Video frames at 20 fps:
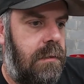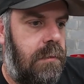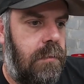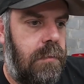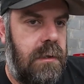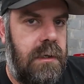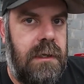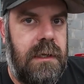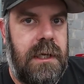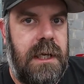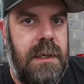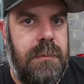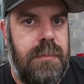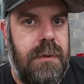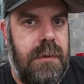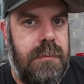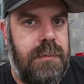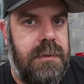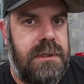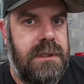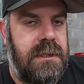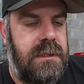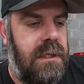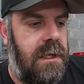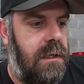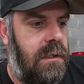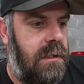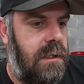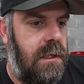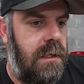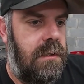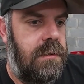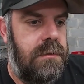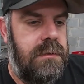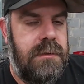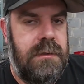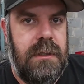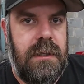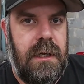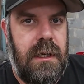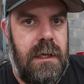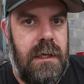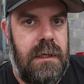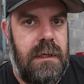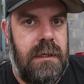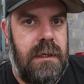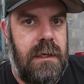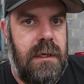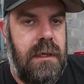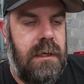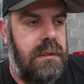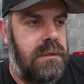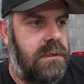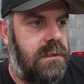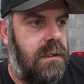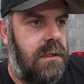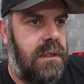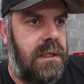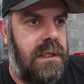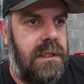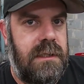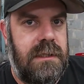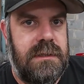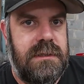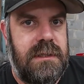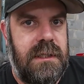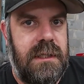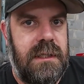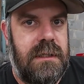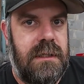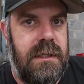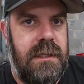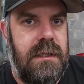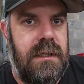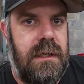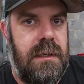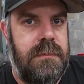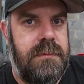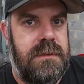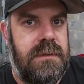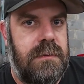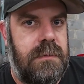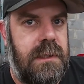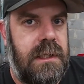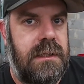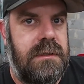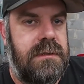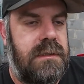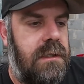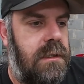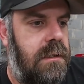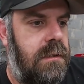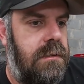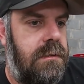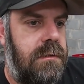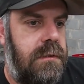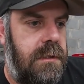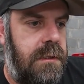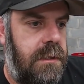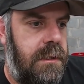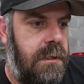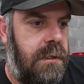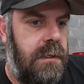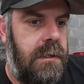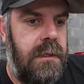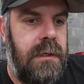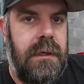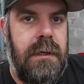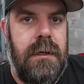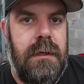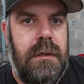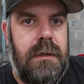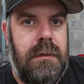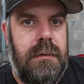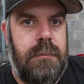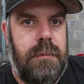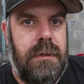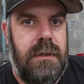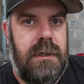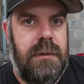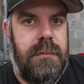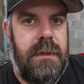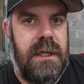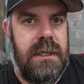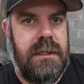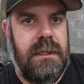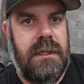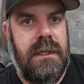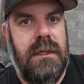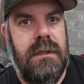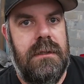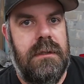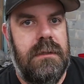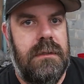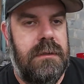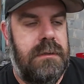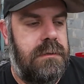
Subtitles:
We're gonna keep up with the teardown and start getting this thing cleaned up so we can start putting it back together.